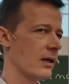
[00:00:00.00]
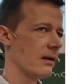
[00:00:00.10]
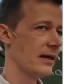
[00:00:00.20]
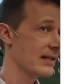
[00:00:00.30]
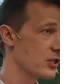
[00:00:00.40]

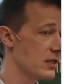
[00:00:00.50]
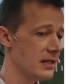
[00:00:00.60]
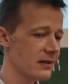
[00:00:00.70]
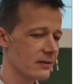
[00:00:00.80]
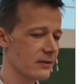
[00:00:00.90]
But
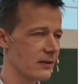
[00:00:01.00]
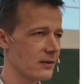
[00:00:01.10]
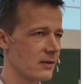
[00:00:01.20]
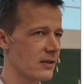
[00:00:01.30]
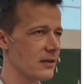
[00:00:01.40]
actually,
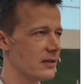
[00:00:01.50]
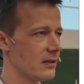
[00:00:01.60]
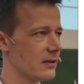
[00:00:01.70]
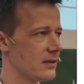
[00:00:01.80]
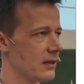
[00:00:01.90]

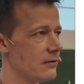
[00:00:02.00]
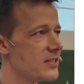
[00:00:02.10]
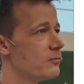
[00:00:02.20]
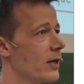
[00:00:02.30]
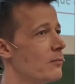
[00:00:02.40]
there
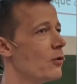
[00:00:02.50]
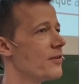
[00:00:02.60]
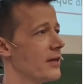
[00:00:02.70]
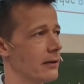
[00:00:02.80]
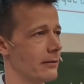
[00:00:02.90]
is one more thing,